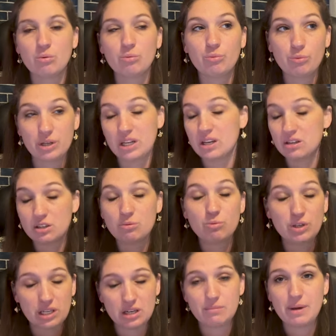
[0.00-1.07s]
we need to
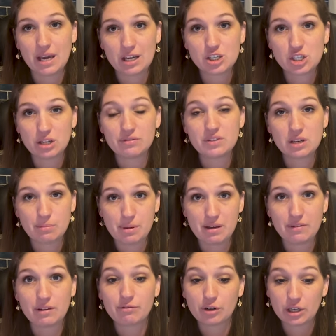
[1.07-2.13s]
we need to make a shift and a
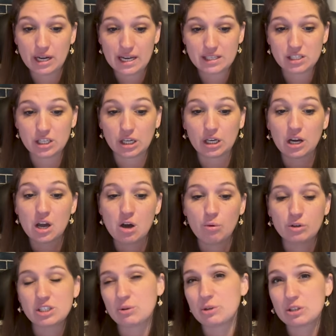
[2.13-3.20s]
pivot for next year,
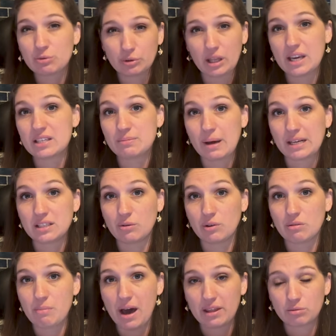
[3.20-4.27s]
which I wasn't really expecting
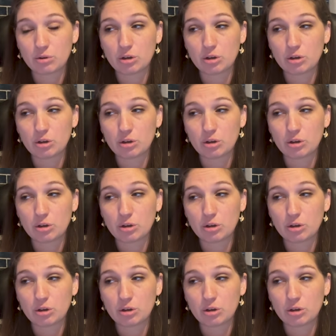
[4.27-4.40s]
with math.